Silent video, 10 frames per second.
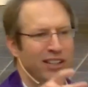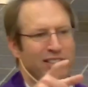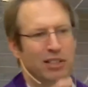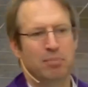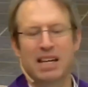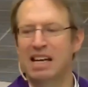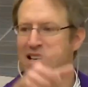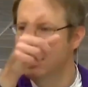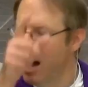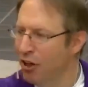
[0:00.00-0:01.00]
to me.
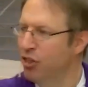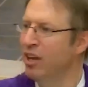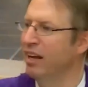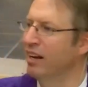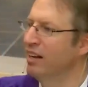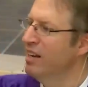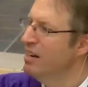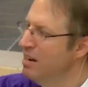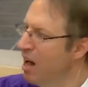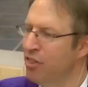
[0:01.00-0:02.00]
Nothing,
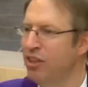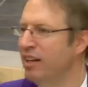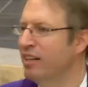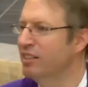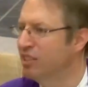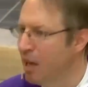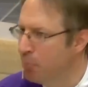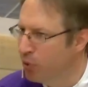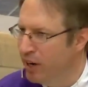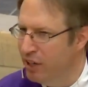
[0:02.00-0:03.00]
nothing can
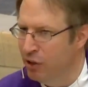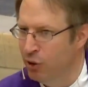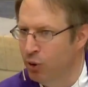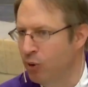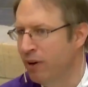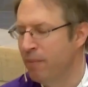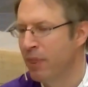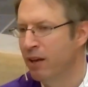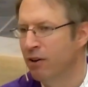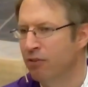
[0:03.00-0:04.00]
separate you
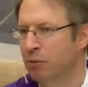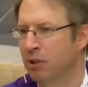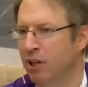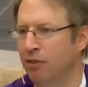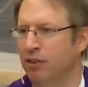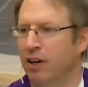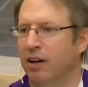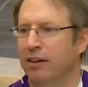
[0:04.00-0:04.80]
from the love of God."